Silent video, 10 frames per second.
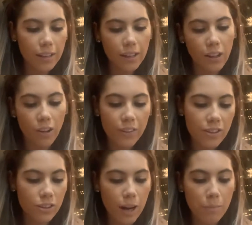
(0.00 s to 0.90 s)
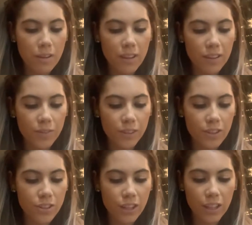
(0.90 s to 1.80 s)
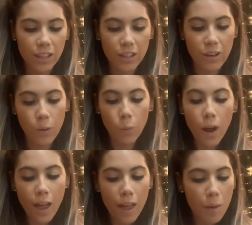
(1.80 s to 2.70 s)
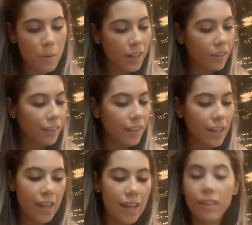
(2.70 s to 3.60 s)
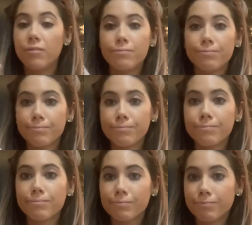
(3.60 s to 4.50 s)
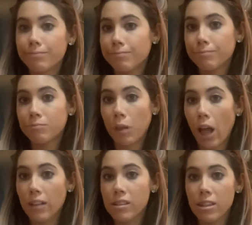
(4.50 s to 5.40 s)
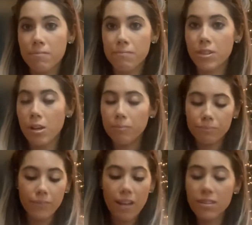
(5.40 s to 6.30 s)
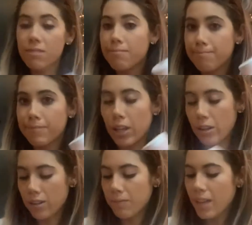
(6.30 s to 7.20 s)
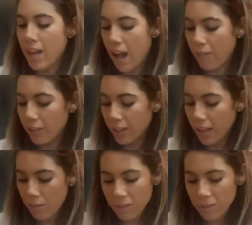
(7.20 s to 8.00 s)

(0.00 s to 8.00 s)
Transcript: All these crappy things for your skin that you don't want, apparently it blocks it. So that's good. I really am